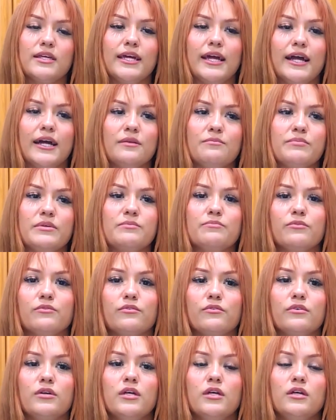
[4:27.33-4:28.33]
They had
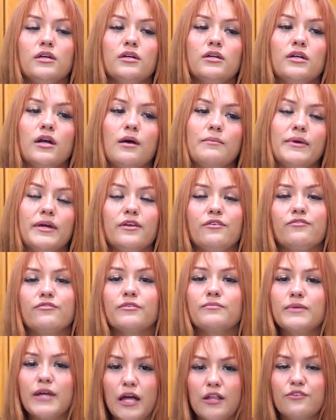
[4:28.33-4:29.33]
people come in
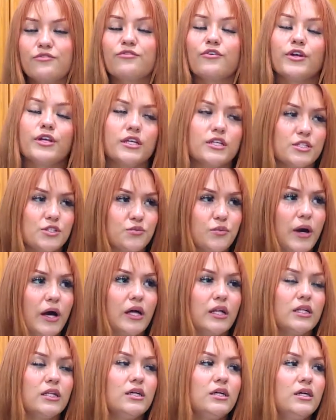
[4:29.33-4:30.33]
from California as
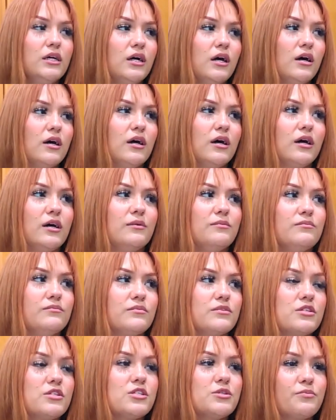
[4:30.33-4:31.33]
well
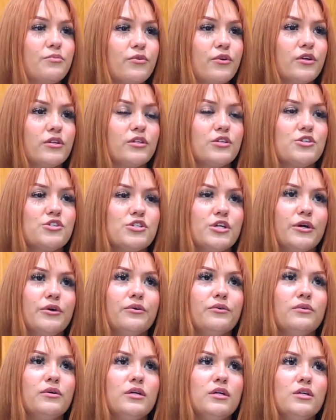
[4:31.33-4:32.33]
um, to support the
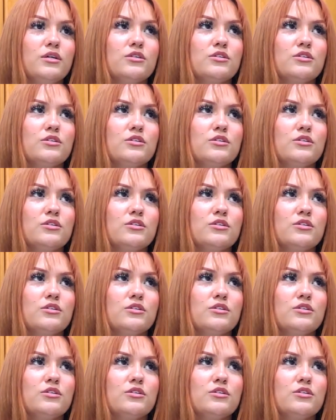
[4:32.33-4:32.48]
show.